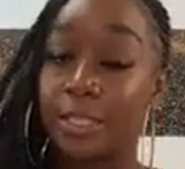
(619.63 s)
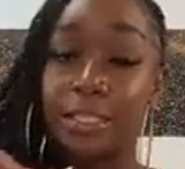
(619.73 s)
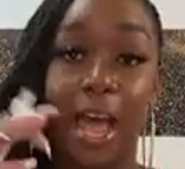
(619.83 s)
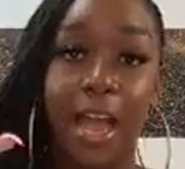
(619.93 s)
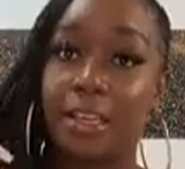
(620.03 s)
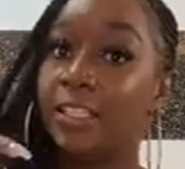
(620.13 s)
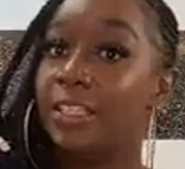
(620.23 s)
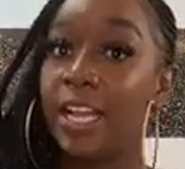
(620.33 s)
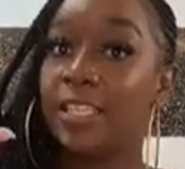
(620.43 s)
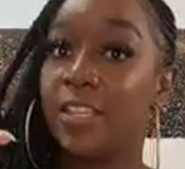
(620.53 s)
It's not going to
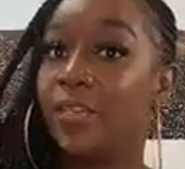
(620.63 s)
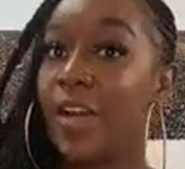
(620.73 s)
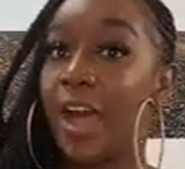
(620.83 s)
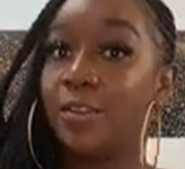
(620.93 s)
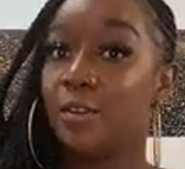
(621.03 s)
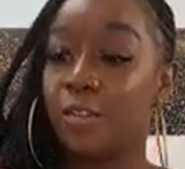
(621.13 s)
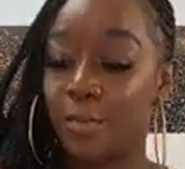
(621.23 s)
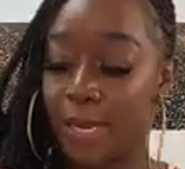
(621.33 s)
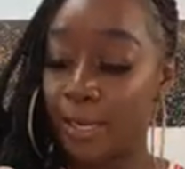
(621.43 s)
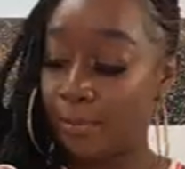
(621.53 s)
change the value of
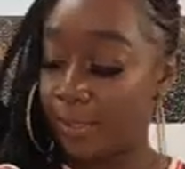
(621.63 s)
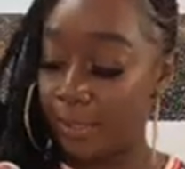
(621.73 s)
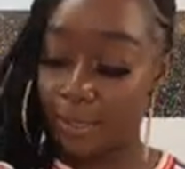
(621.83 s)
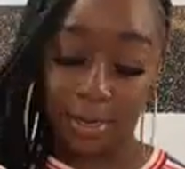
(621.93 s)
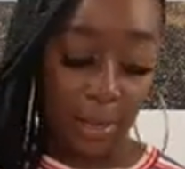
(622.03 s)
my number.